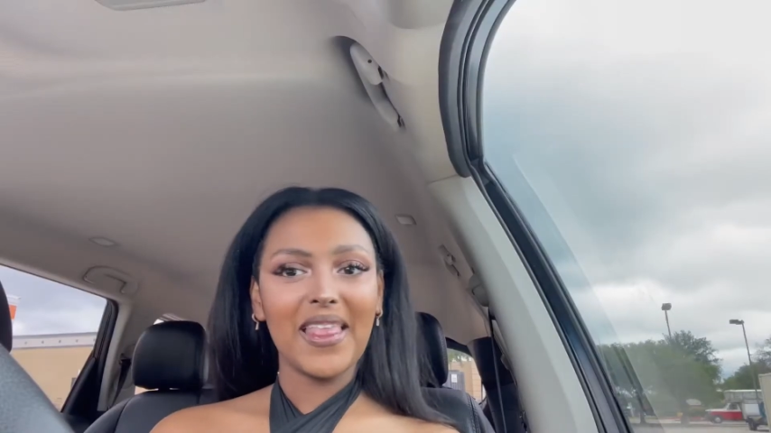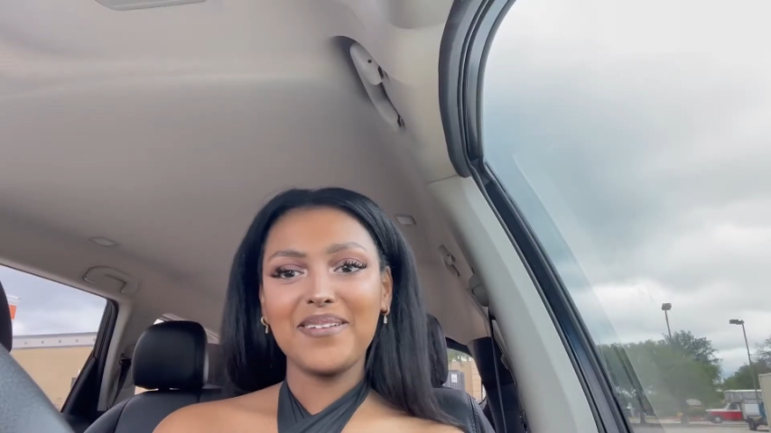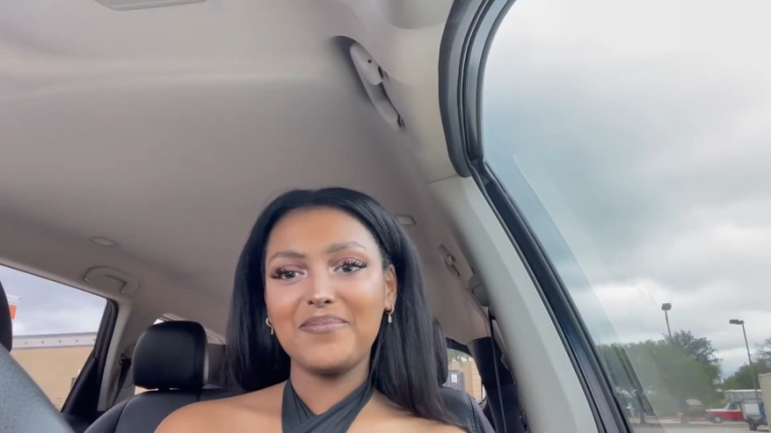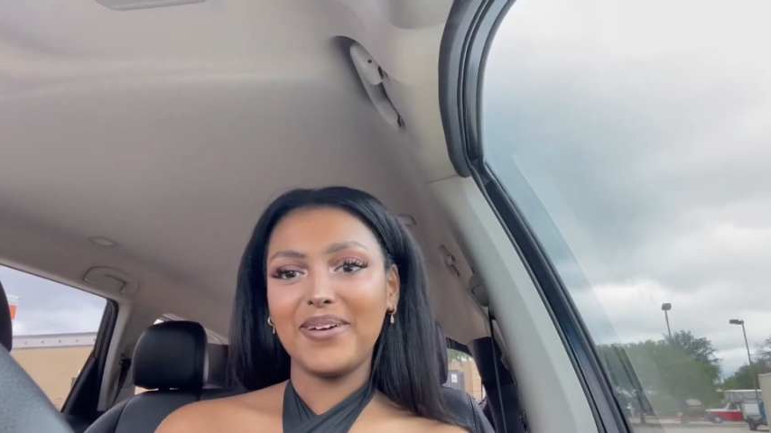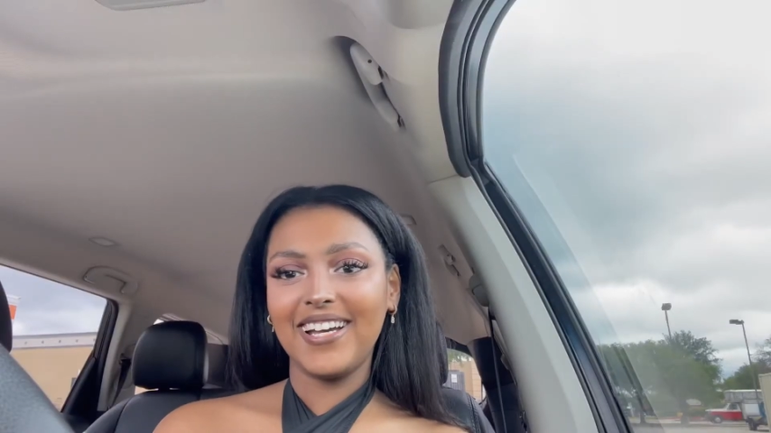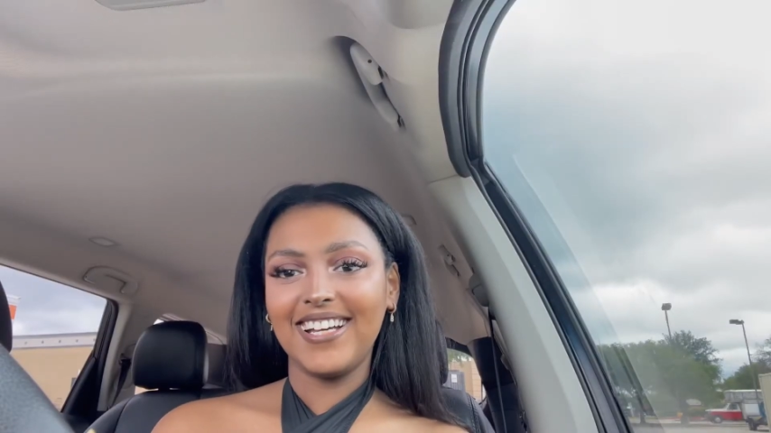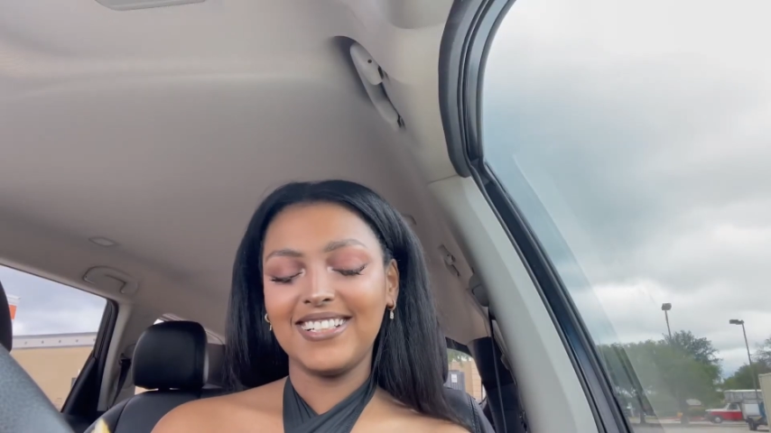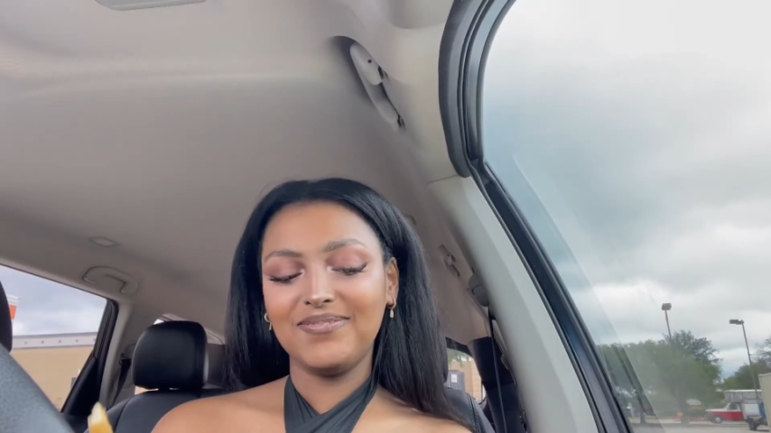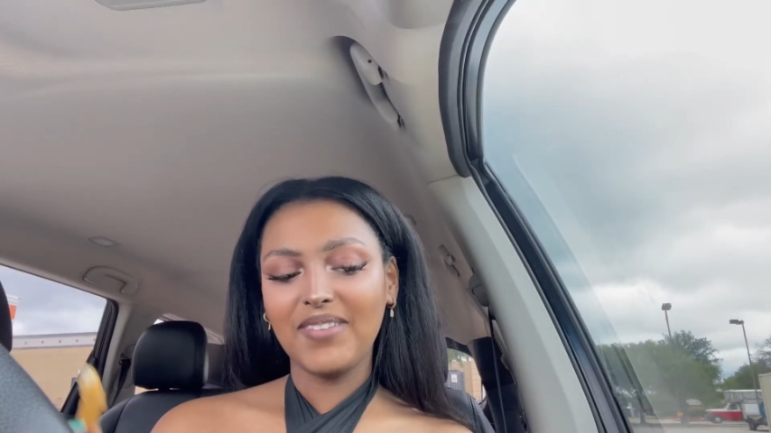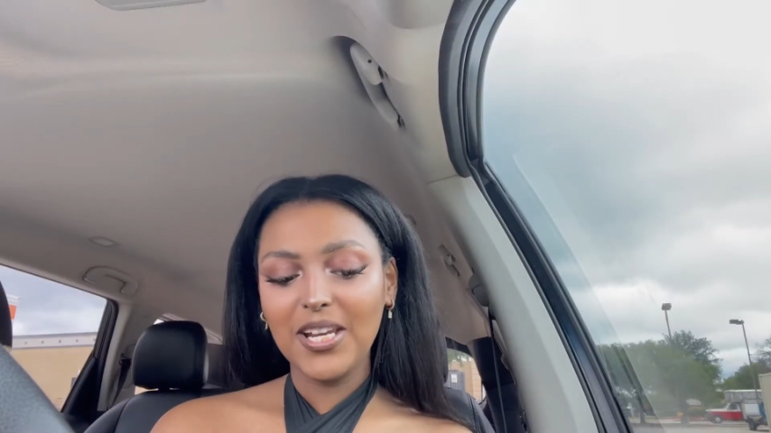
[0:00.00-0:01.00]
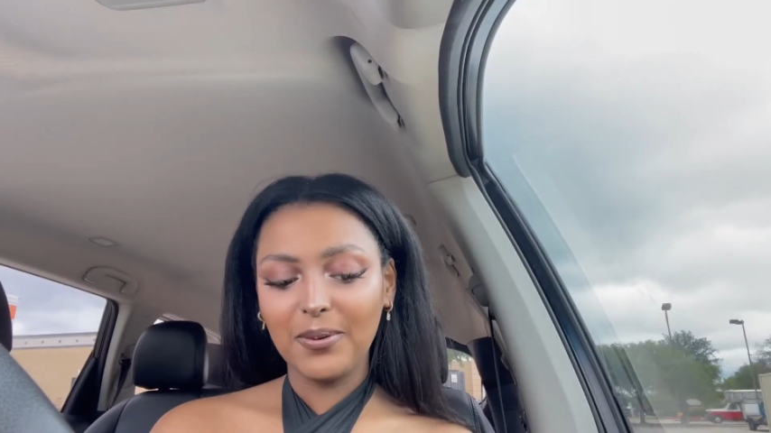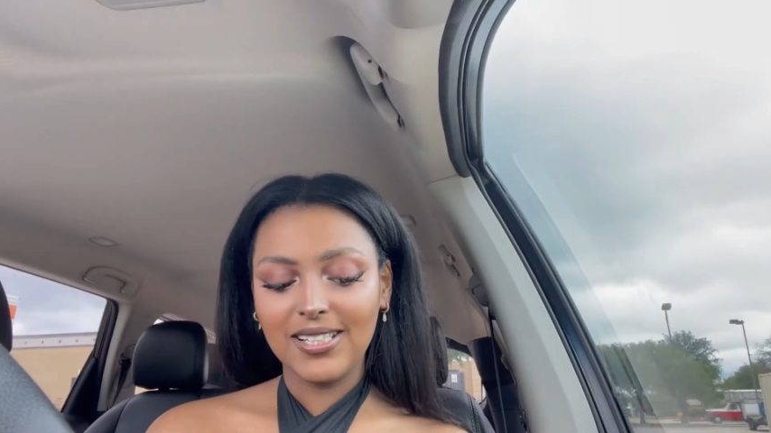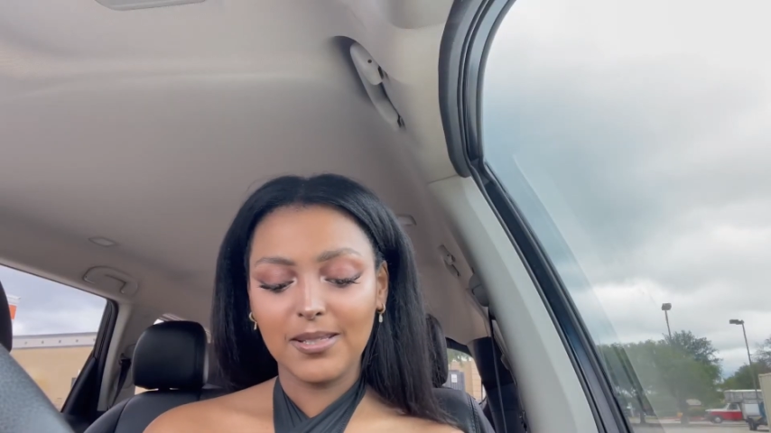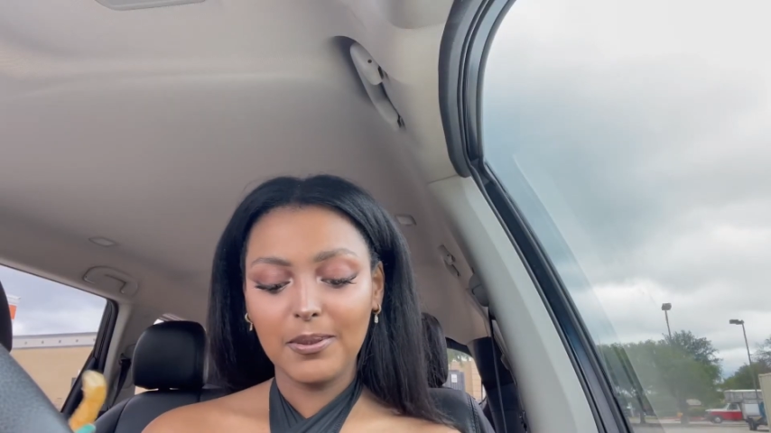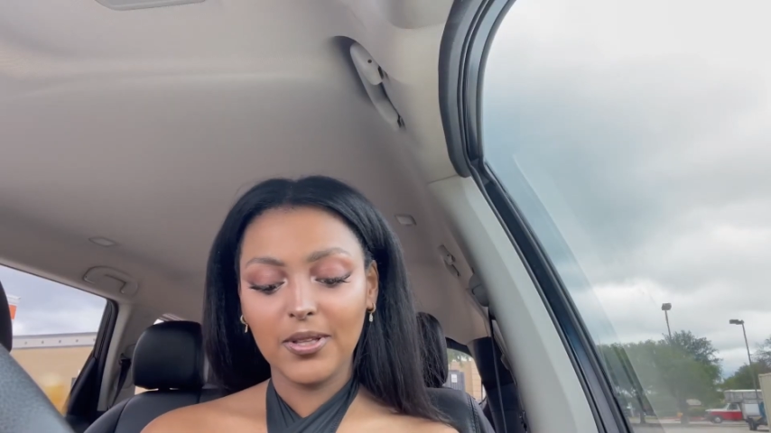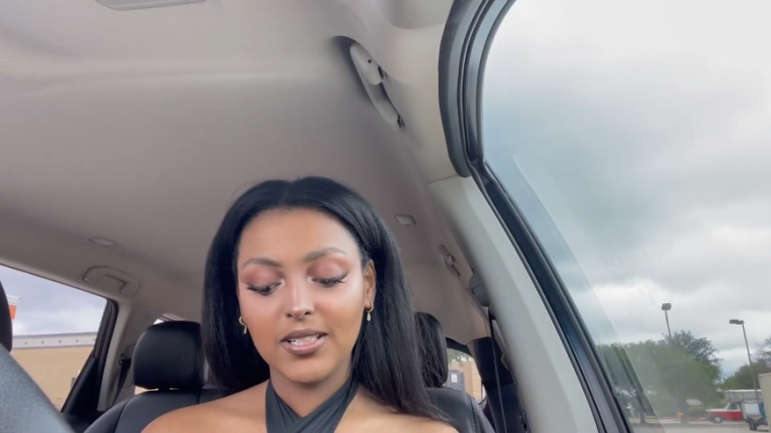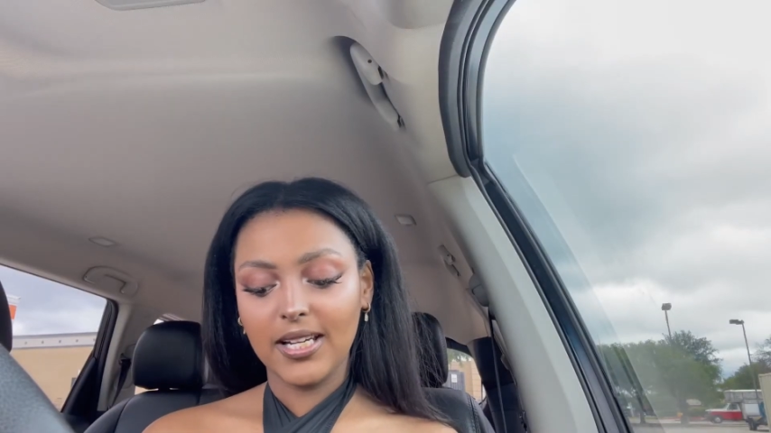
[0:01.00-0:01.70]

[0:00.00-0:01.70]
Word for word: but anyways the people that did